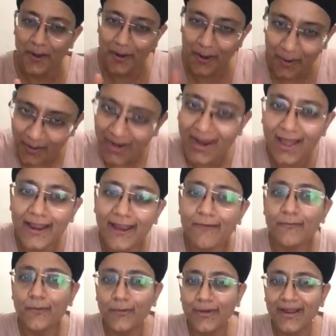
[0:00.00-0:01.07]
good luck
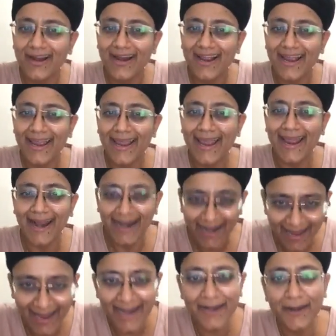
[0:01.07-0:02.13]
everyone and
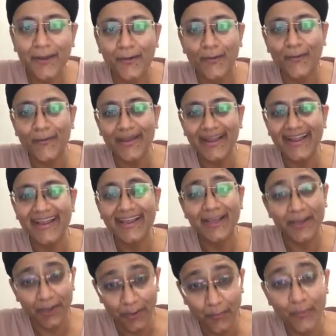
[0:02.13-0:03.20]
get going.
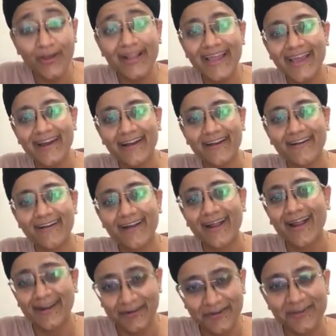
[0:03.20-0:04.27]
You will get here,
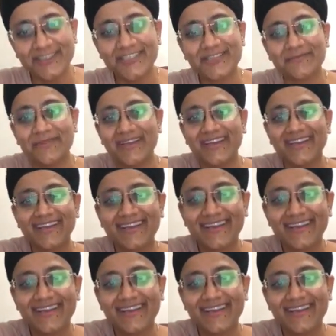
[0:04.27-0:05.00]
trust me.